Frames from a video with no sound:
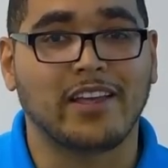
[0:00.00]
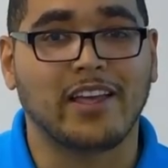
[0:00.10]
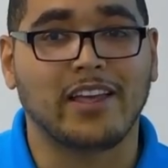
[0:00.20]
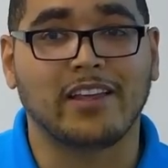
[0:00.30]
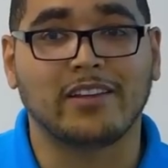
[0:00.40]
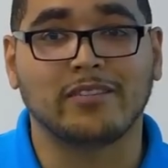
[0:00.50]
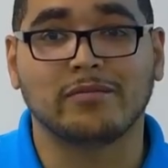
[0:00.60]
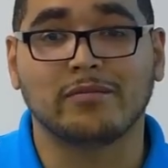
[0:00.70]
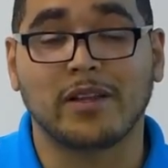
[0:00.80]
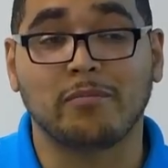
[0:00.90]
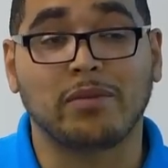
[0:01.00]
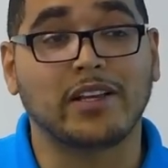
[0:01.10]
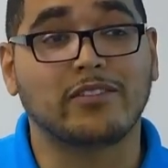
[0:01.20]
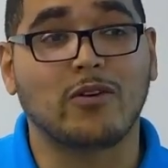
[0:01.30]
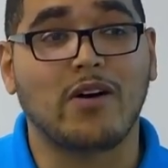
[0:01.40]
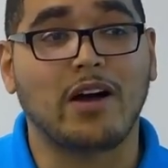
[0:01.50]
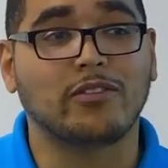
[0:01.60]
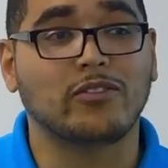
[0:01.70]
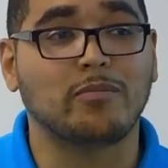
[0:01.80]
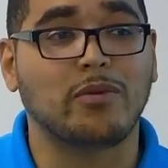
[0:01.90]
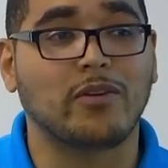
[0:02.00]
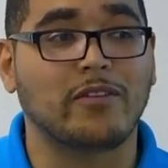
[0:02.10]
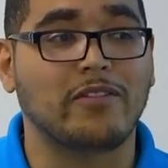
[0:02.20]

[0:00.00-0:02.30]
And please go out and support